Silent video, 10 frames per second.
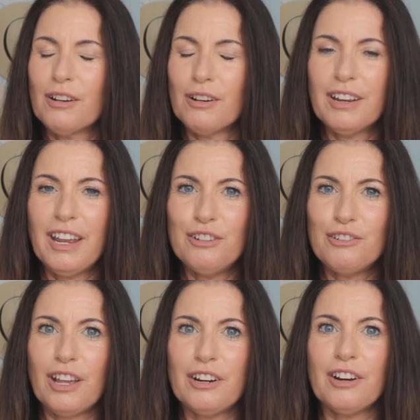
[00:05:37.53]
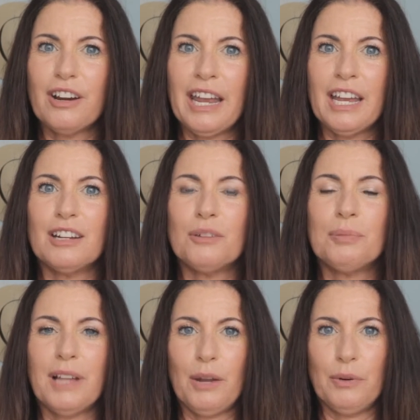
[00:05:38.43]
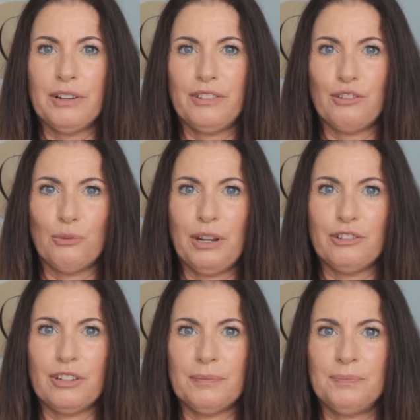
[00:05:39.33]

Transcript: hurricane shutter and plywood situation.